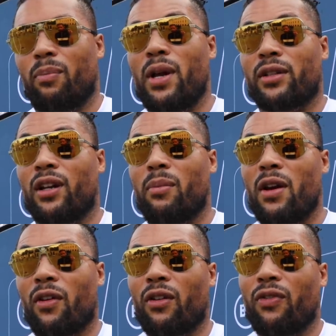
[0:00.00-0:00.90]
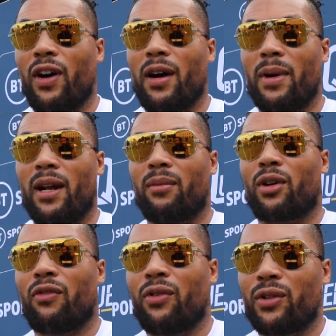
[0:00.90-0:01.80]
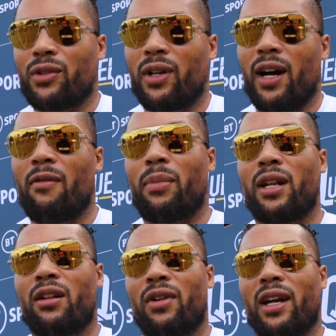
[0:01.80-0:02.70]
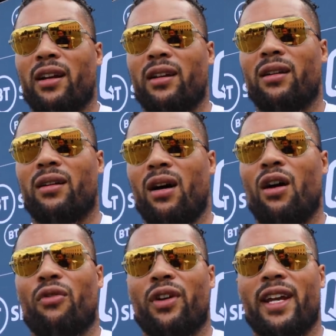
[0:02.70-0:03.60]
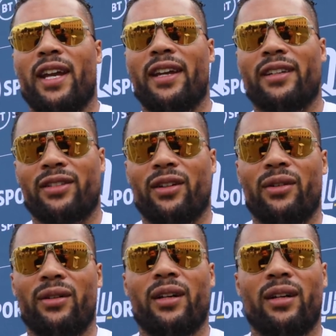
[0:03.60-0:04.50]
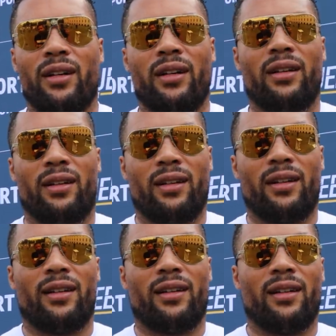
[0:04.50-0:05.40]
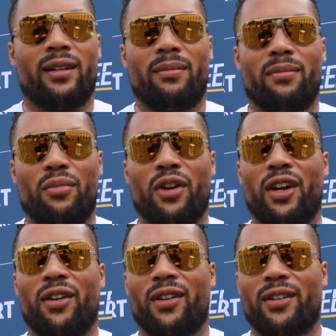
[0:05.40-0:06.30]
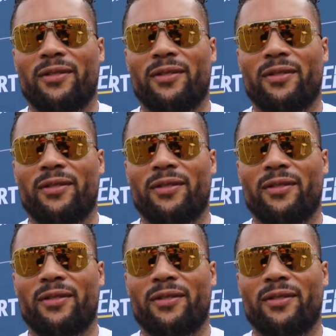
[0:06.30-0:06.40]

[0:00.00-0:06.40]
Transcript: but it's going to be a good fight, man. I'm looking forward to it. I haven't been in the ring in over a year, so uh, bring it on.